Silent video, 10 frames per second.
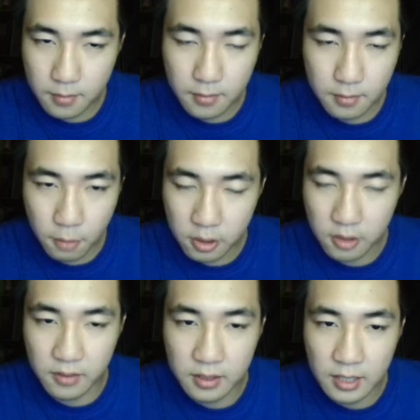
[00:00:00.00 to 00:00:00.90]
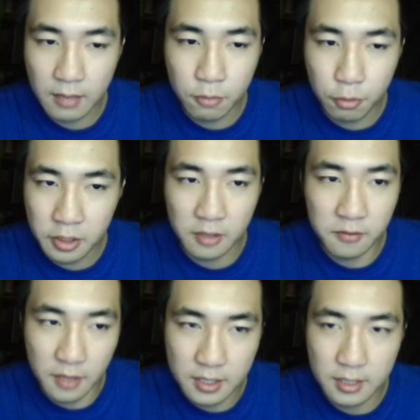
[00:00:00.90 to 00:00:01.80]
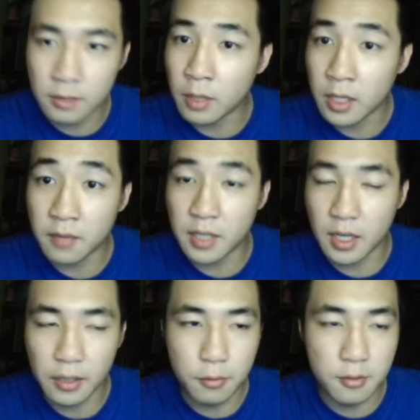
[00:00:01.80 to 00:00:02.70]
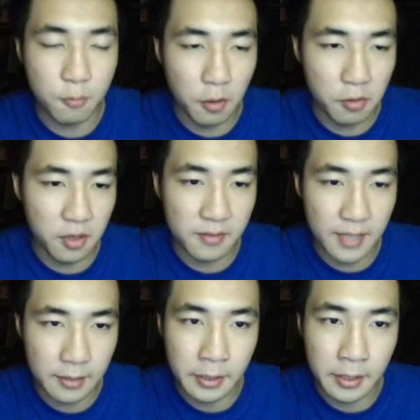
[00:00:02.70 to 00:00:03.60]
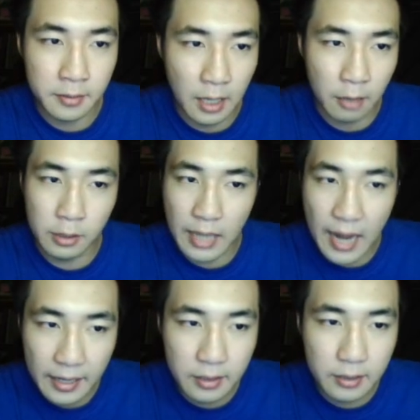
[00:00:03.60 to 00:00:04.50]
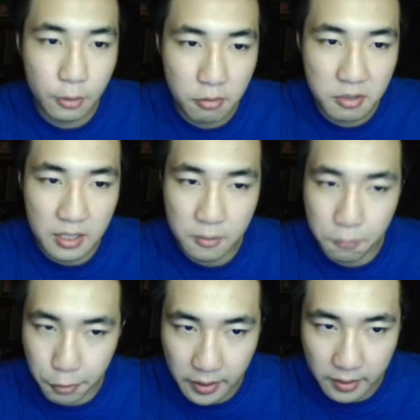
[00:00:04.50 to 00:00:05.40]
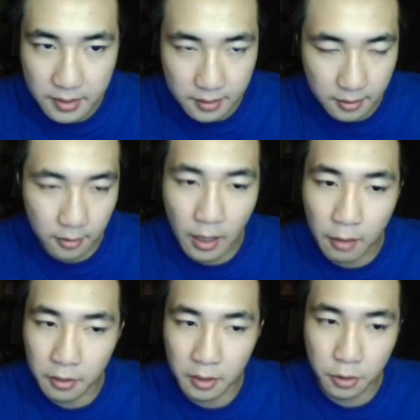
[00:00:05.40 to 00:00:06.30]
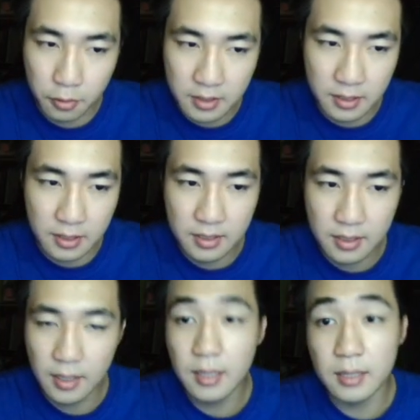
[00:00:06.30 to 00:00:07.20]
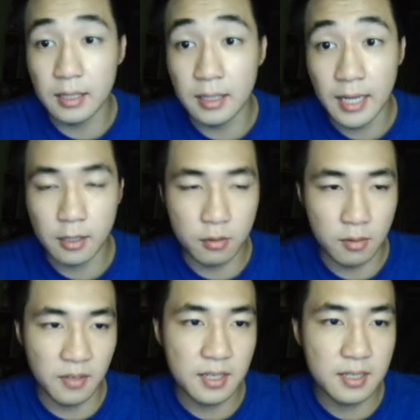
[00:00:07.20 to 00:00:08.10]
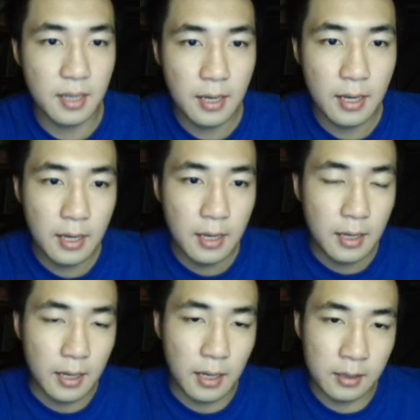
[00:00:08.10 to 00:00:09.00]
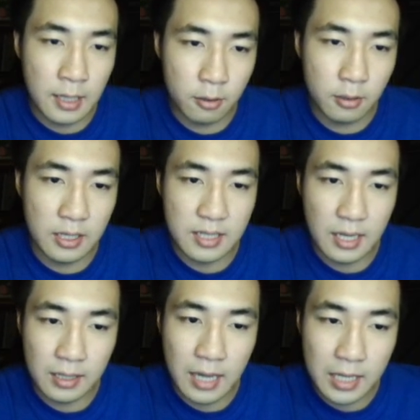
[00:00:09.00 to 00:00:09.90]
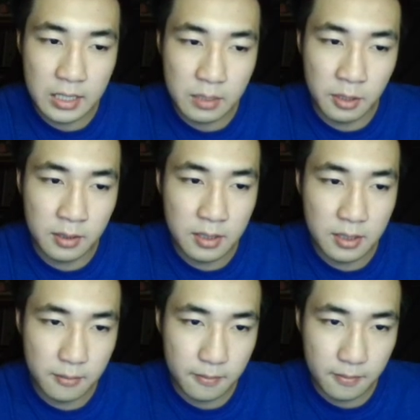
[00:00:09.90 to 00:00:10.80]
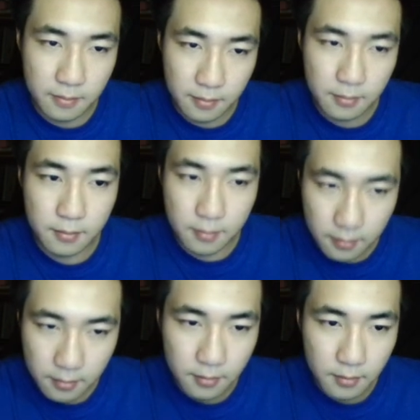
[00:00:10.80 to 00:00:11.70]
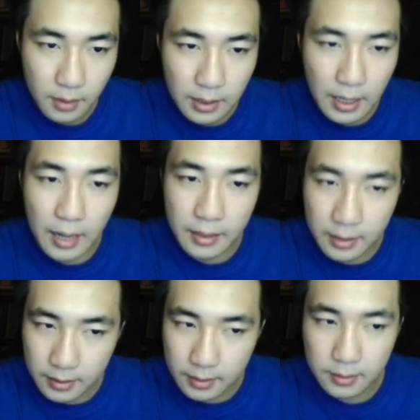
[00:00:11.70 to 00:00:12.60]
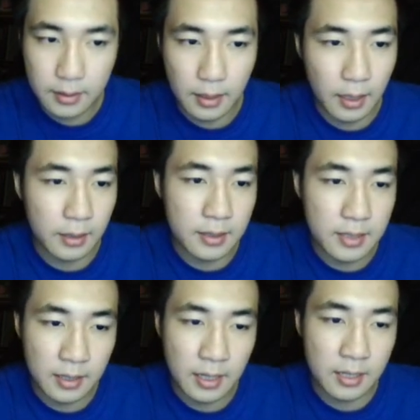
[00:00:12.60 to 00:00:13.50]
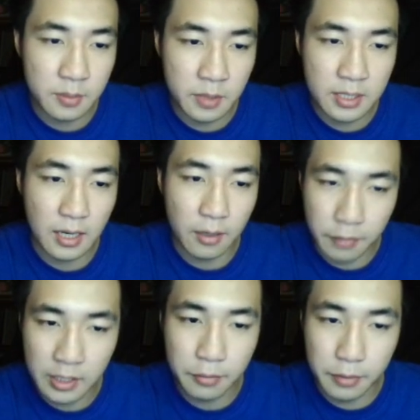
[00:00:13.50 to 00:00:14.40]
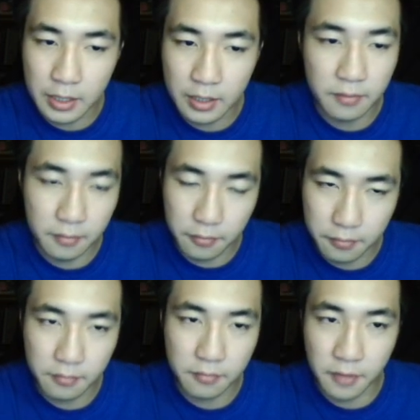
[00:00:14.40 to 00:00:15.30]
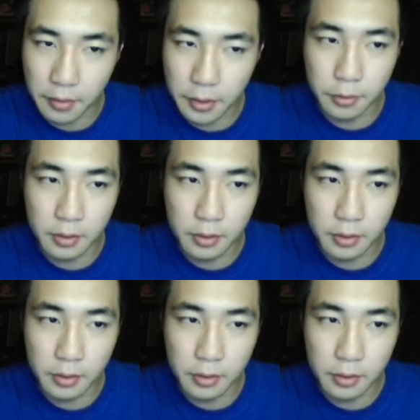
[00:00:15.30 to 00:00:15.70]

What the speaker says: most of the time during the first turn, whenever I use Warrior of Light, right, I will either use his bricks or I will use the light is with us. And now his enhancements are here, and his enhancements are really, really very good.